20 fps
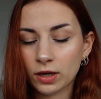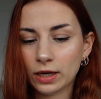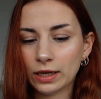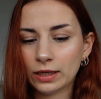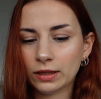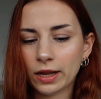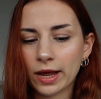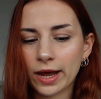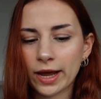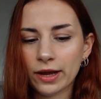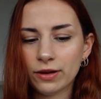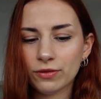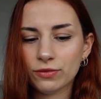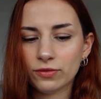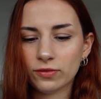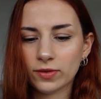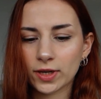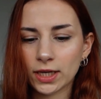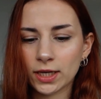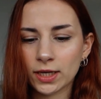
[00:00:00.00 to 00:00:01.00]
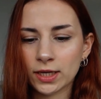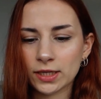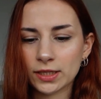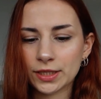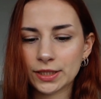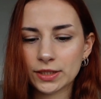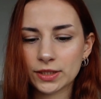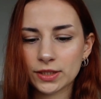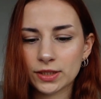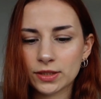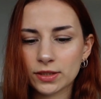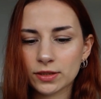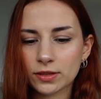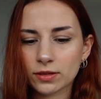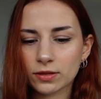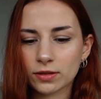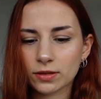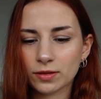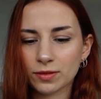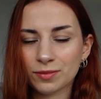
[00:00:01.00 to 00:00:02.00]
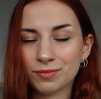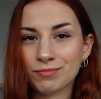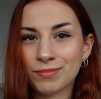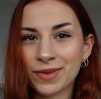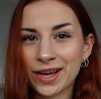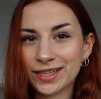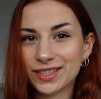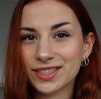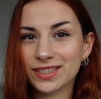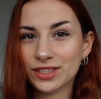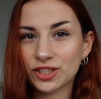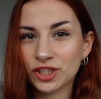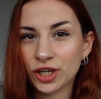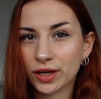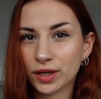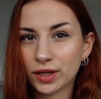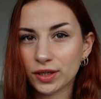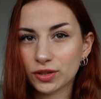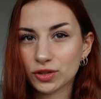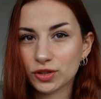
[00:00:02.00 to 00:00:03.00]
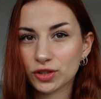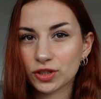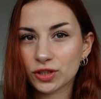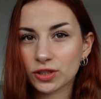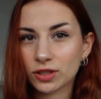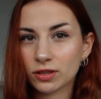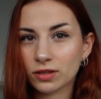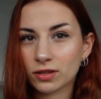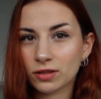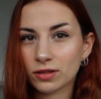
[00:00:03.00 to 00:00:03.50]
Life is meant to change.